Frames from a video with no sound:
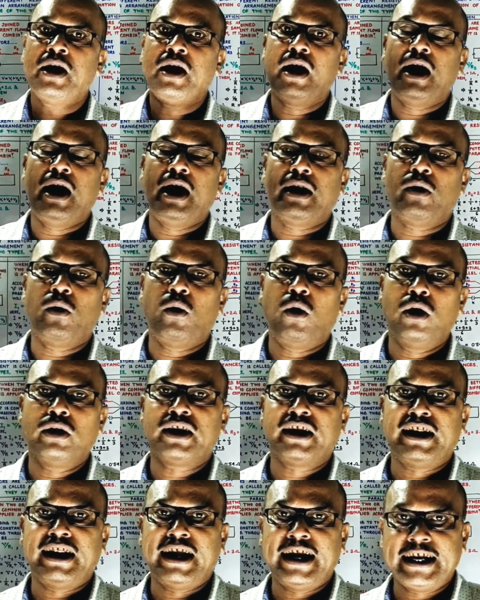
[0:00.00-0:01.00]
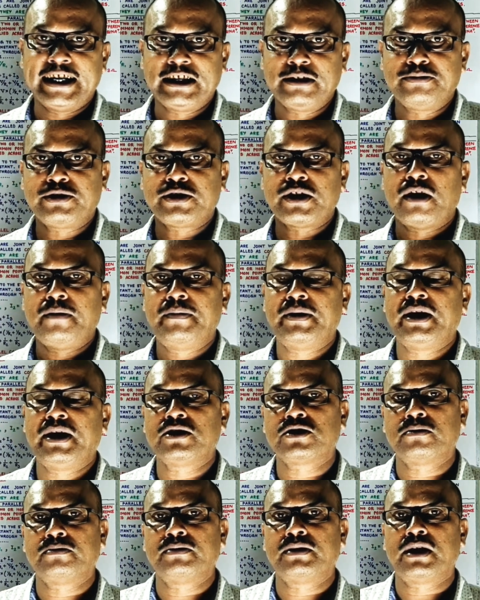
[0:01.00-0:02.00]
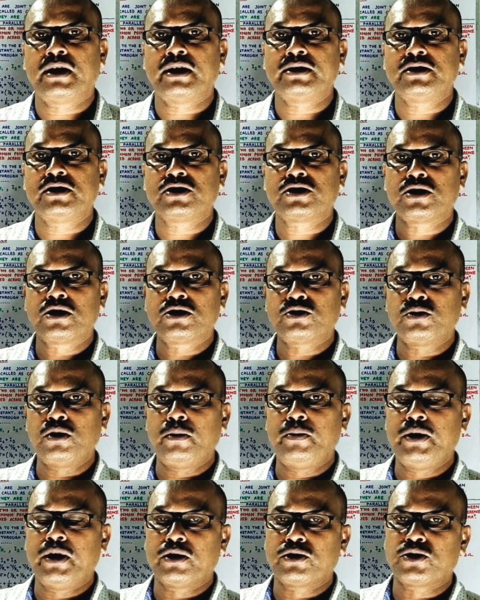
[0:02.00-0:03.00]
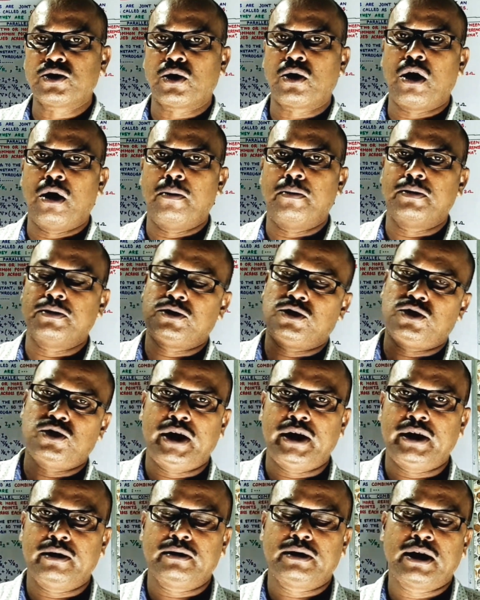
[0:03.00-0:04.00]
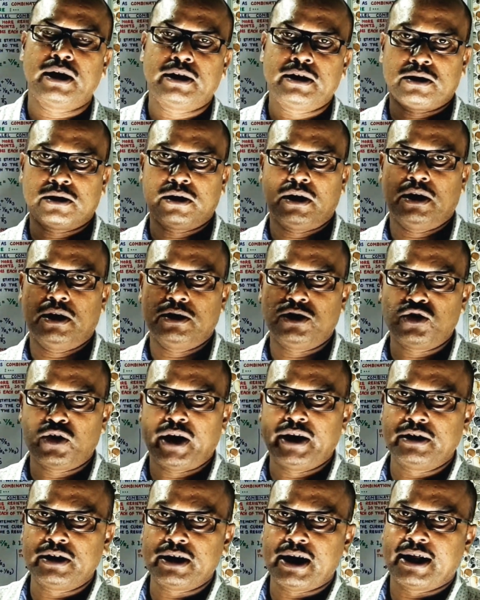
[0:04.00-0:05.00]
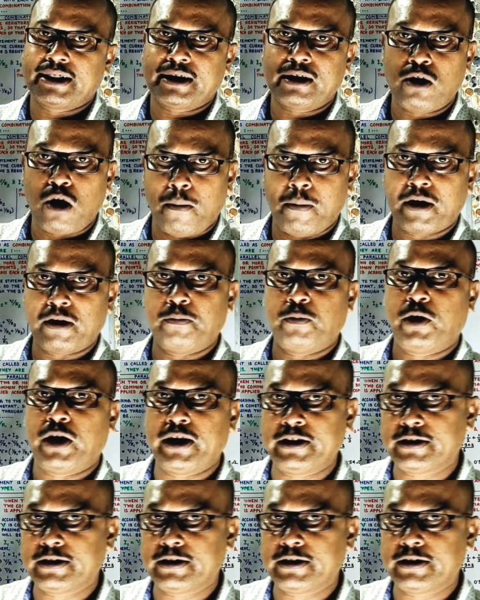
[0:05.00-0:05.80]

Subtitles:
and all the negative terminals of the resistors will be also joined at the common point.